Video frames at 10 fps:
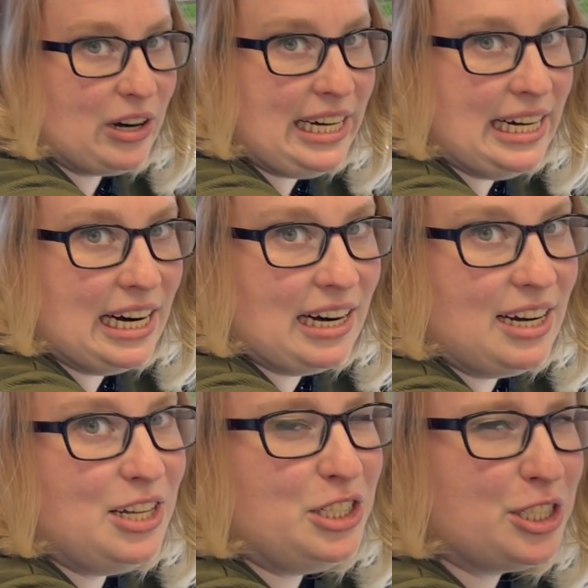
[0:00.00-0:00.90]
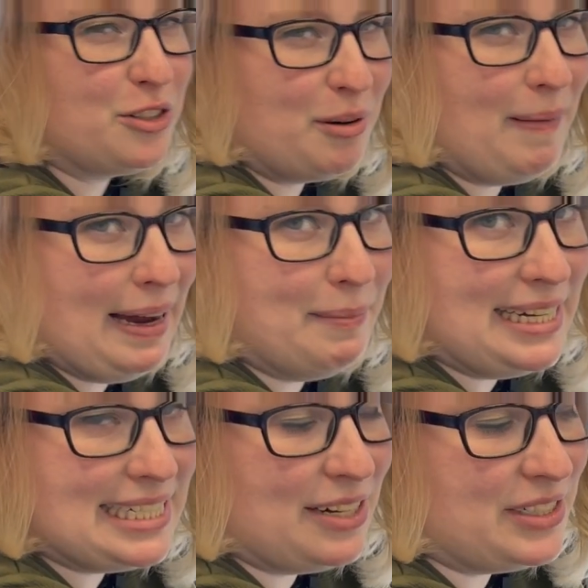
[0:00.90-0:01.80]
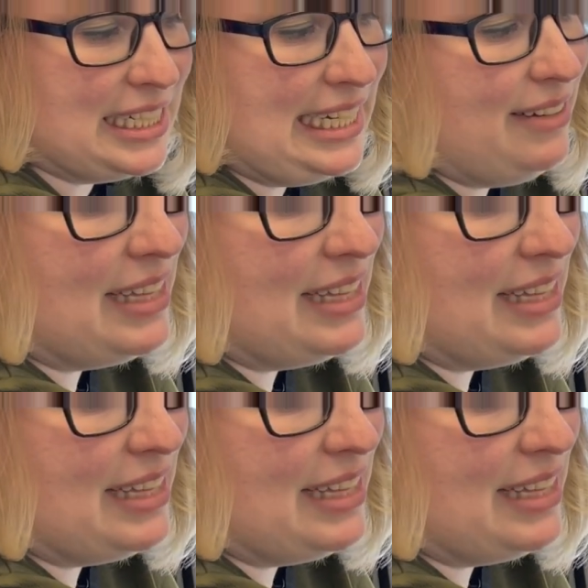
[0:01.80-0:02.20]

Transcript: here just to remind myself to leave